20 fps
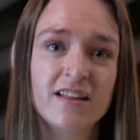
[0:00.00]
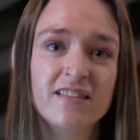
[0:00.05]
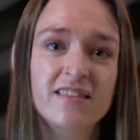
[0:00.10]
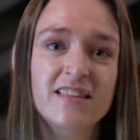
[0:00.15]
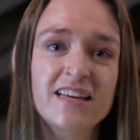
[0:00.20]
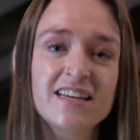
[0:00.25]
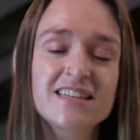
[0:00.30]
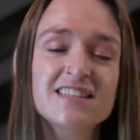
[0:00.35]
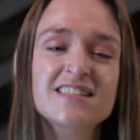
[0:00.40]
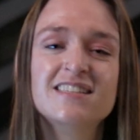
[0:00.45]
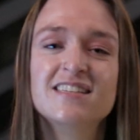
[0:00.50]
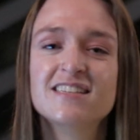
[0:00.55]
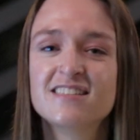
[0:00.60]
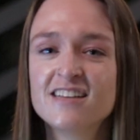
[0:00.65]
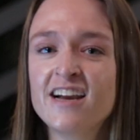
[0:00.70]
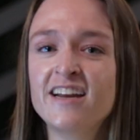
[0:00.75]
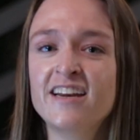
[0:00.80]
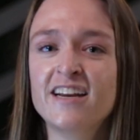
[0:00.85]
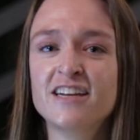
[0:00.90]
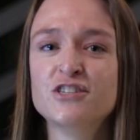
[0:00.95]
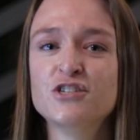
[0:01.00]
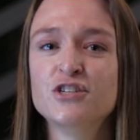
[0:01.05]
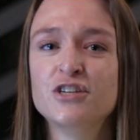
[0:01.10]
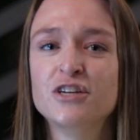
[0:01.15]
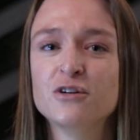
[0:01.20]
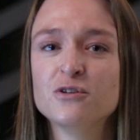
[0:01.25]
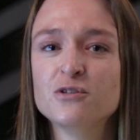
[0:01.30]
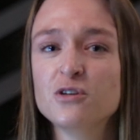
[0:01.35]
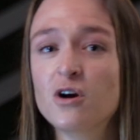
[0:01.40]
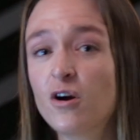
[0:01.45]
These design
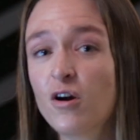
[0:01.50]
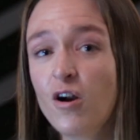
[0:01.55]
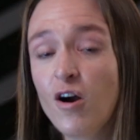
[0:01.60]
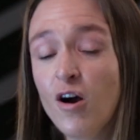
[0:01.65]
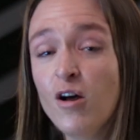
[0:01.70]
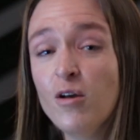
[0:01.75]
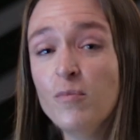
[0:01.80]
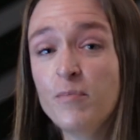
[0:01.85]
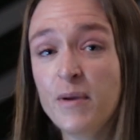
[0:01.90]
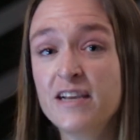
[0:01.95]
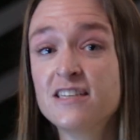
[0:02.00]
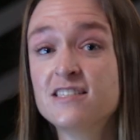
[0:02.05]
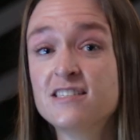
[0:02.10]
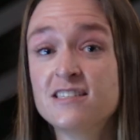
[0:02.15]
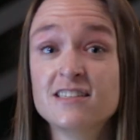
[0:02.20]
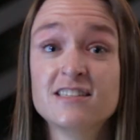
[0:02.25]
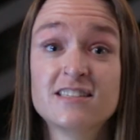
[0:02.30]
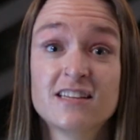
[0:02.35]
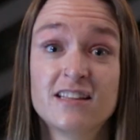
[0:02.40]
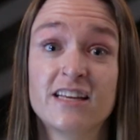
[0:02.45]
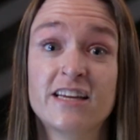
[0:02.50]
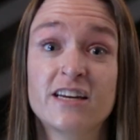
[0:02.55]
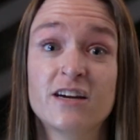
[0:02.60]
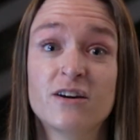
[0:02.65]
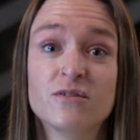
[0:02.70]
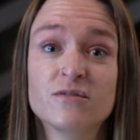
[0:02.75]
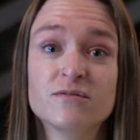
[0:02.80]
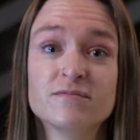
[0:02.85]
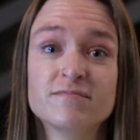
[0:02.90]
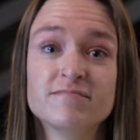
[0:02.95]
engineers are all based in
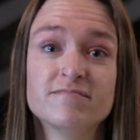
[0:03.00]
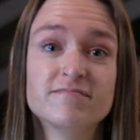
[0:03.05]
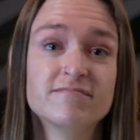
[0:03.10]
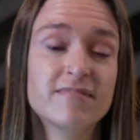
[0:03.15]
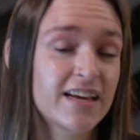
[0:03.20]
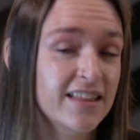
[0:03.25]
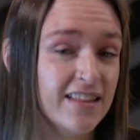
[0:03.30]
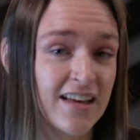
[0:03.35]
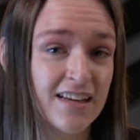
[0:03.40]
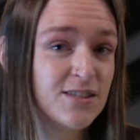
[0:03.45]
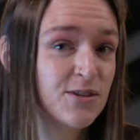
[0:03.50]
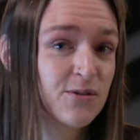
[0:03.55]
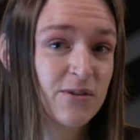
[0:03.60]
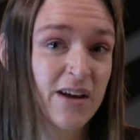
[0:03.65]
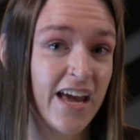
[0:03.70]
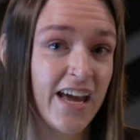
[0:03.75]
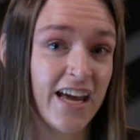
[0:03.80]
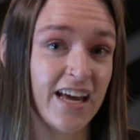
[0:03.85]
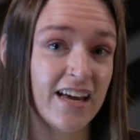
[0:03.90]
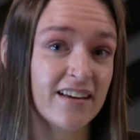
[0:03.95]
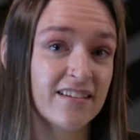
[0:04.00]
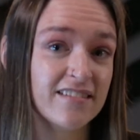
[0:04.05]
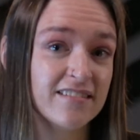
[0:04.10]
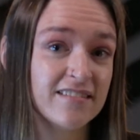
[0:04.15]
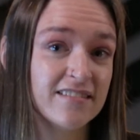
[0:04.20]
Toledo, and that's okay.